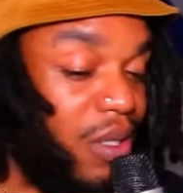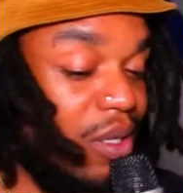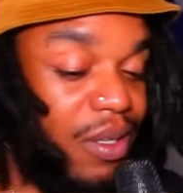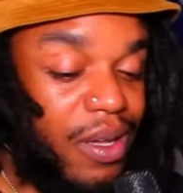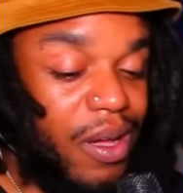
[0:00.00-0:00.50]

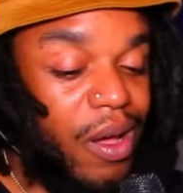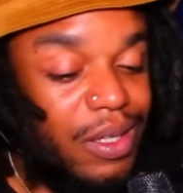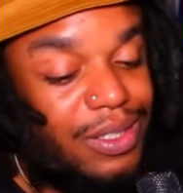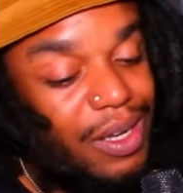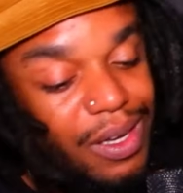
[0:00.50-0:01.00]

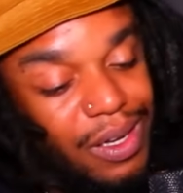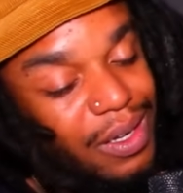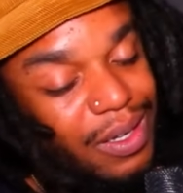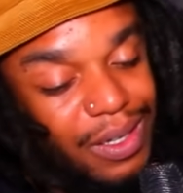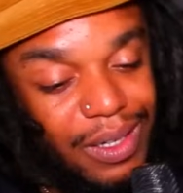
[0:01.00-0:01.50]

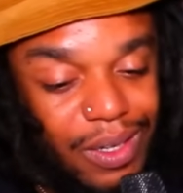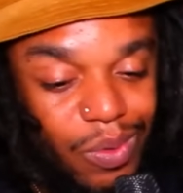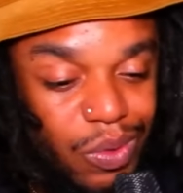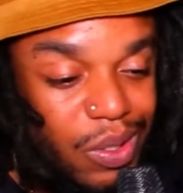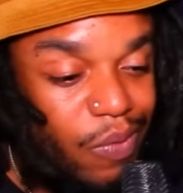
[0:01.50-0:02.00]

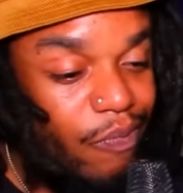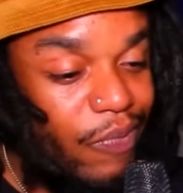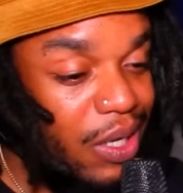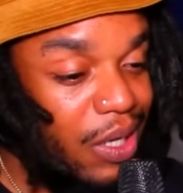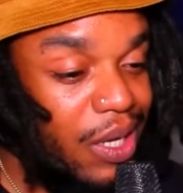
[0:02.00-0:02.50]
What the fuck?